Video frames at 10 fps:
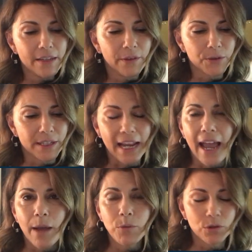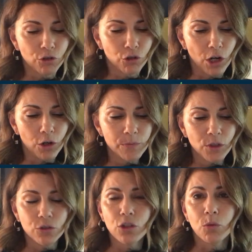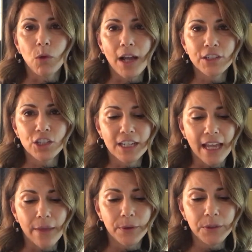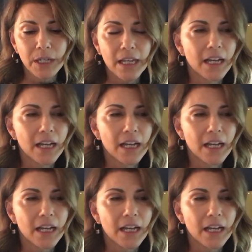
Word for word: There's an app on Chrome so you can watch together.